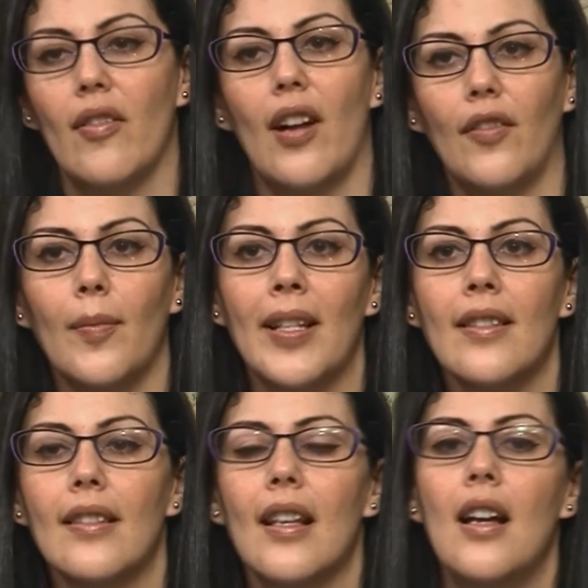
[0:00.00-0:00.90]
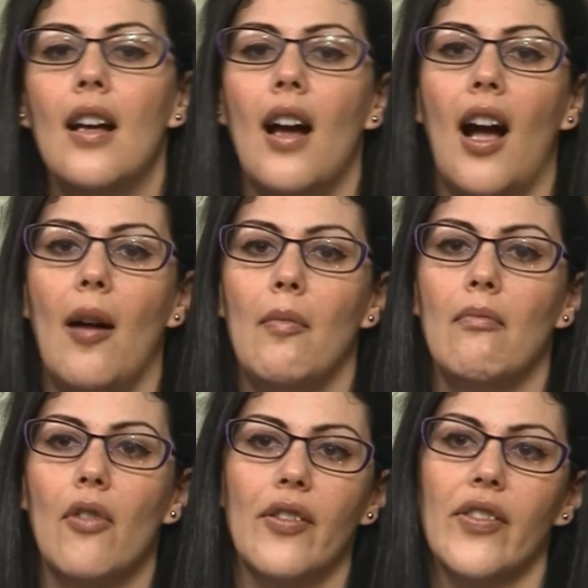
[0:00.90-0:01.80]
governments.
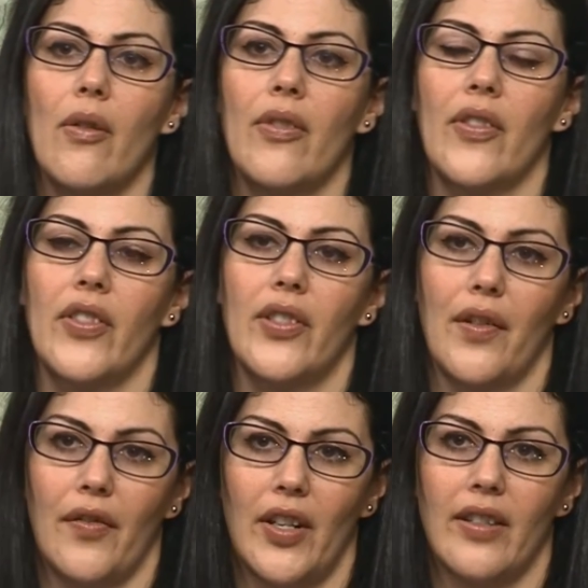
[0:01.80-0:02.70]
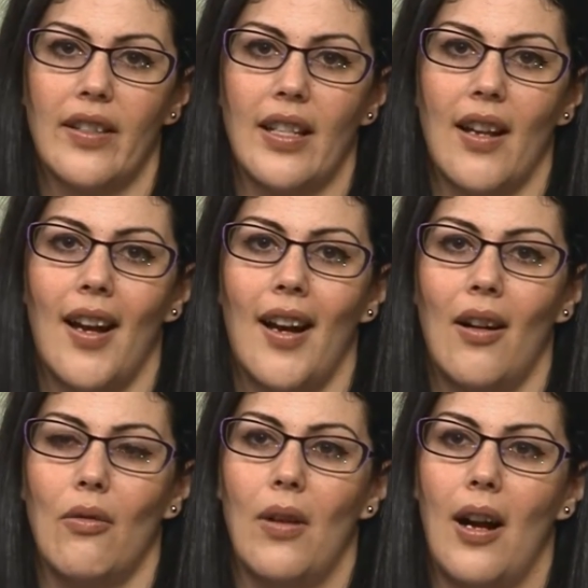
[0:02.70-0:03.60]
More so, there's a difference in
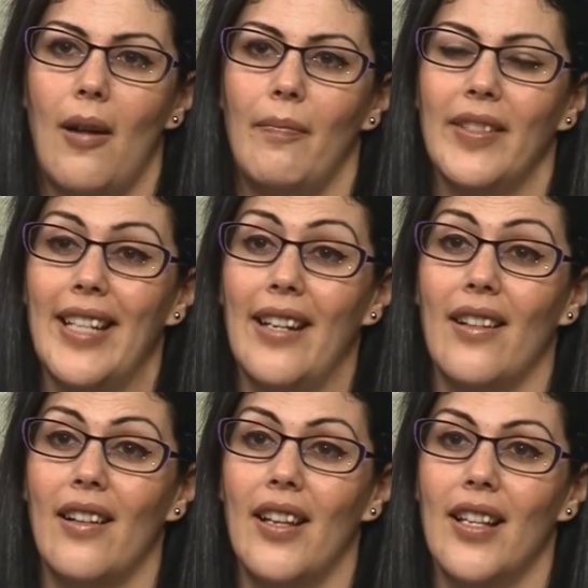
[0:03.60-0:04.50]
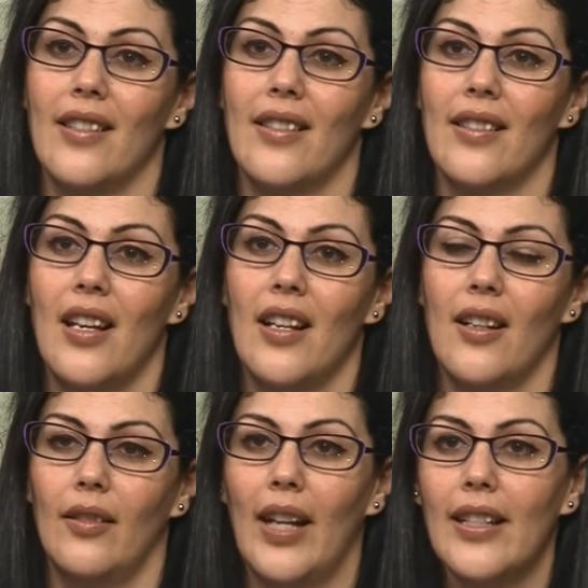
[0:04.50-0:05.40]
how data is
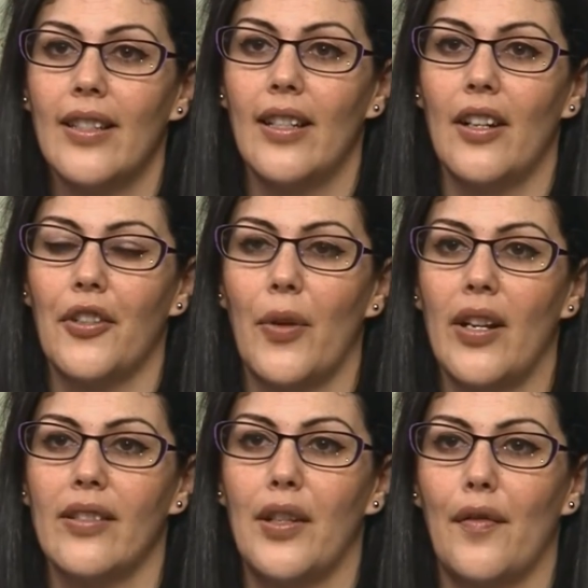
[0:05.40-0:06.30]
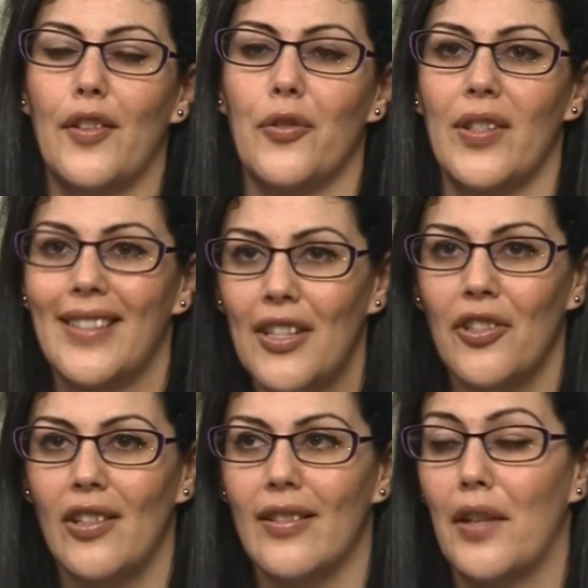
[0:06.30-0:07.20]
collected across different
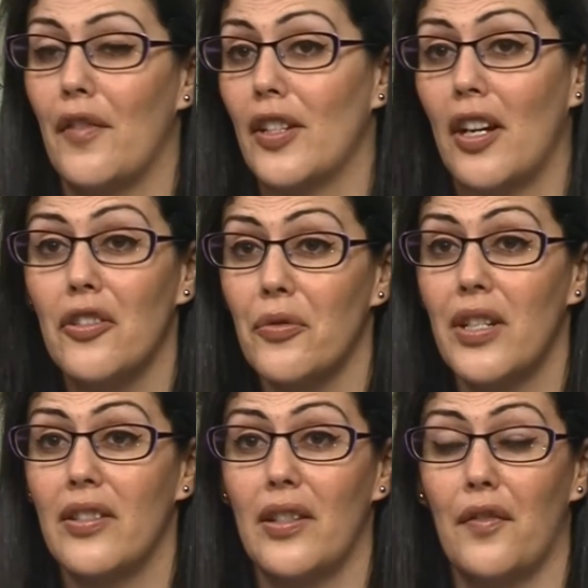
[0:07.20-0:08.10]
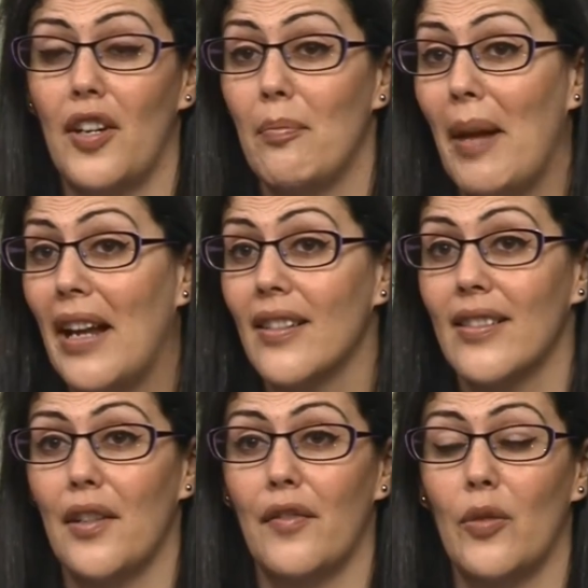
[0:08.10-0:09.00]
jurisdictions, different countries, different banks,
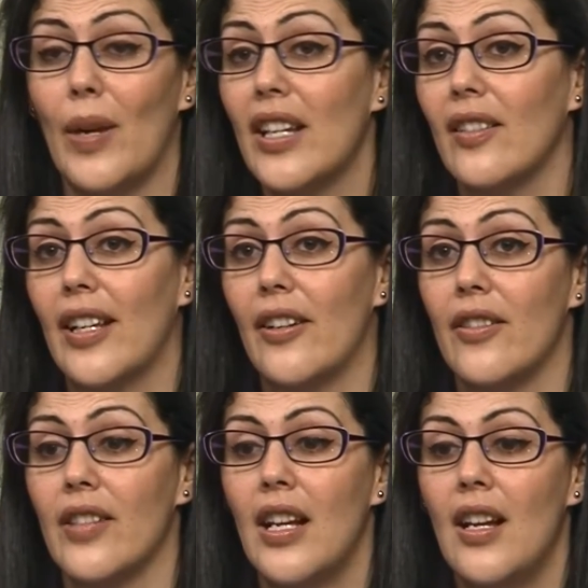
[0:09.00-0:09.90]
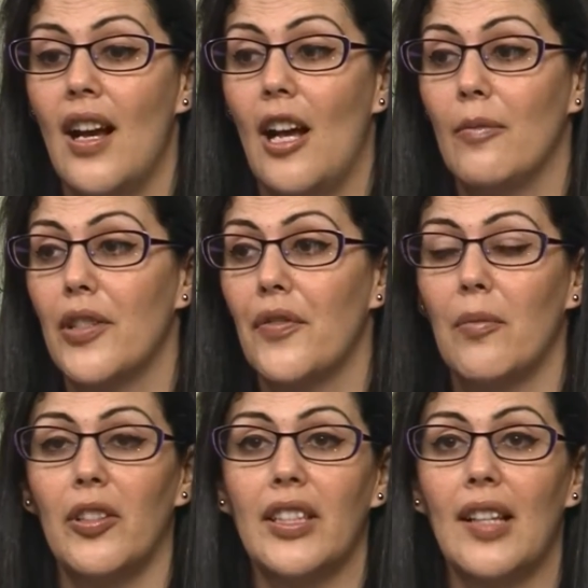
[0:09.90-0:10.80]
different regulators,
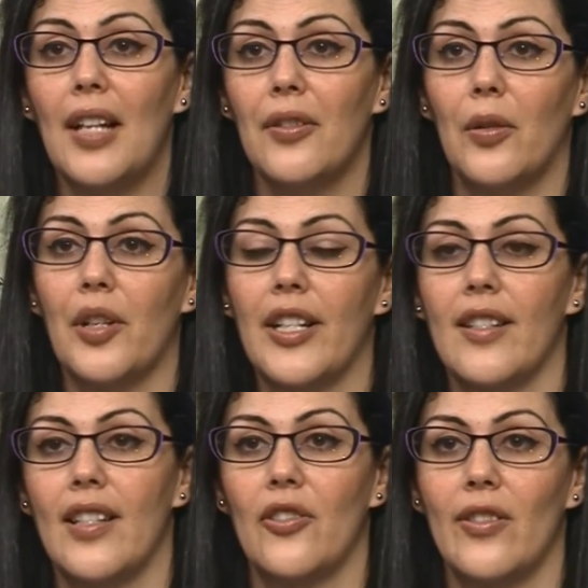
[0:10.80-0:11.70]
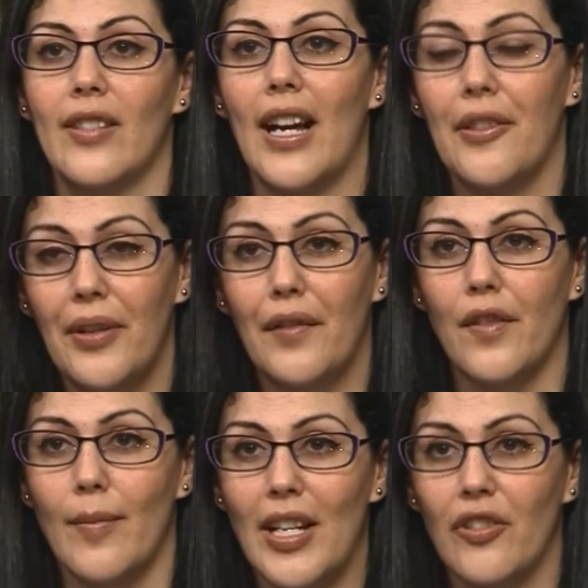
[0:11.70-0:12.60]
different multilateral organizations gather
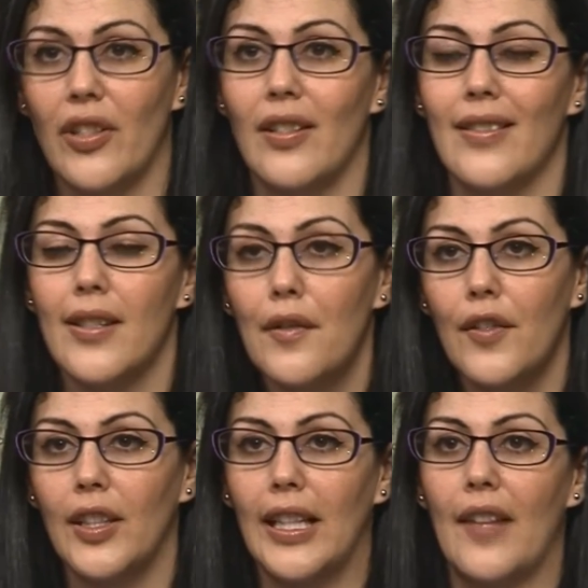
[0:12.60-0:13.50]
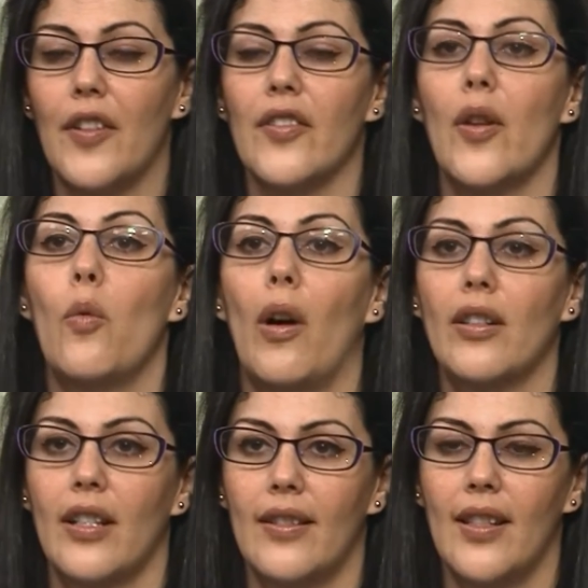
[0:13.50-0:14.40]
information differently, and there's no one
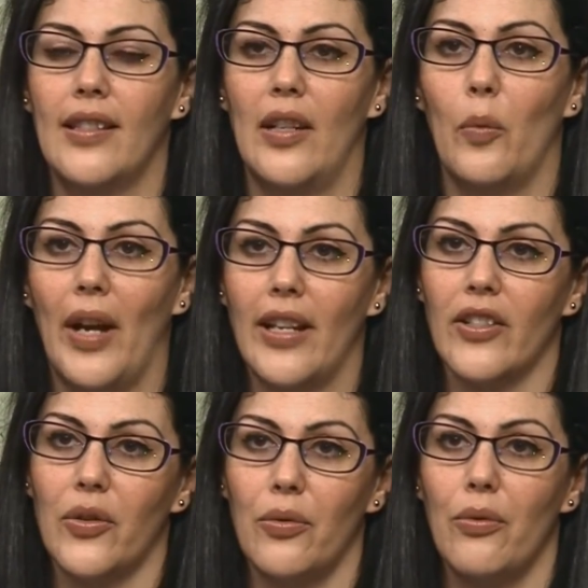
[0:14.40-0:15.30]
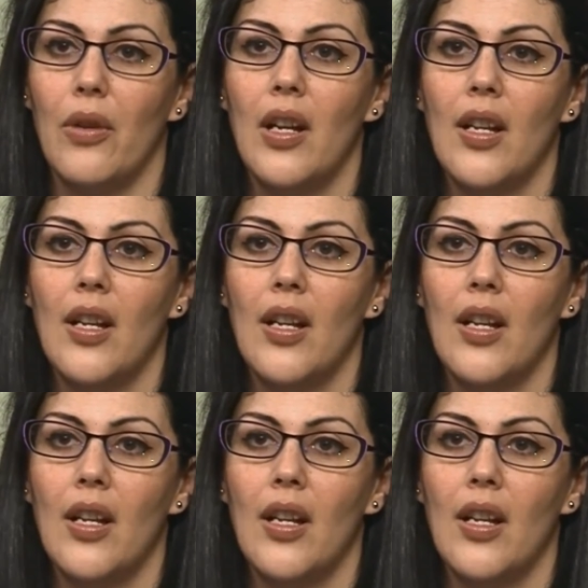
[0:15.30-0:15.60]
consistent way to